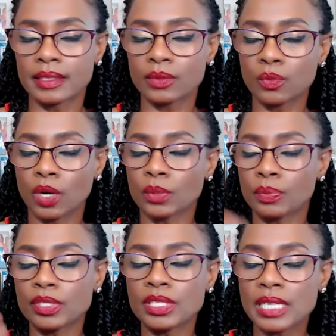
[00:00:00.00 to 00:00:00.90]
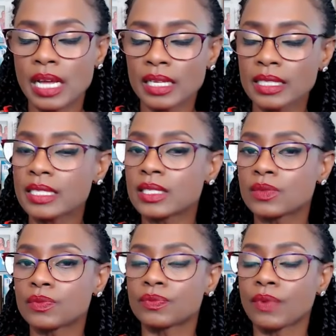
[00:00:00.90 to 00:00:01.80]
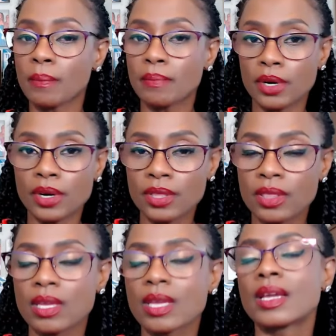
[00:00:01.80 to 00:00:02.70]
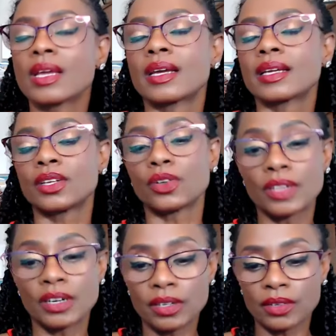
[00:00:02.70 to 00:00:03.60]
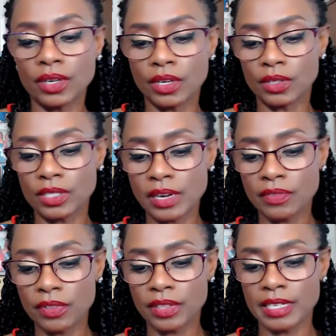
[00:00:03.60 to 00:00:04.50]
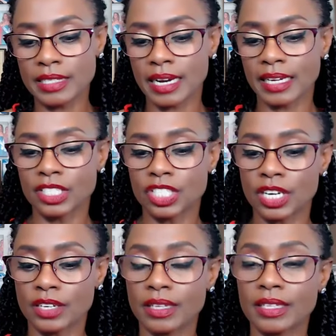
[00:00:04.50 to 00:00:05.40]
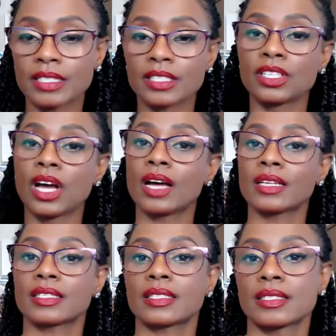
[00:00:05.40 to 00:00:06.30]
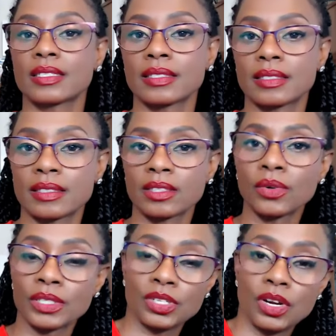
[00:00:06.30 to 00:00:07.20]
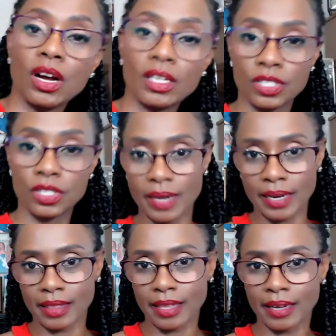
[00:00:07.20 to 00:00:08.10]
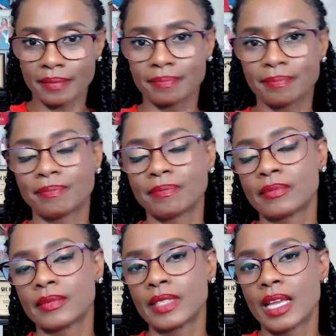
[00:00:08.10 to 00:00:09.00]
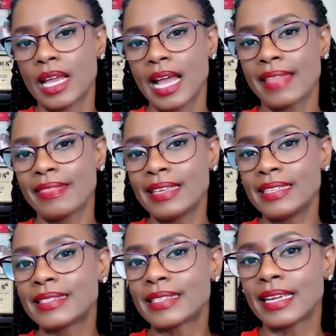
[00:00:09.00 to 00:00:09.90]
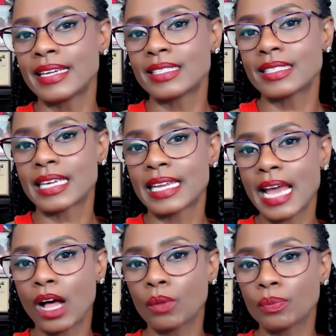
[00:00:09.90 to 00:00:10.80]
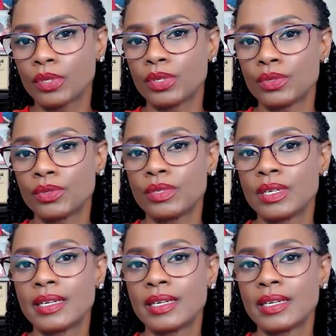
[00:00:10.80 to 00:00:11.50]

what your personality is from birth. You know, there are several things that I can share that's not going to cost you anything. And these things can help you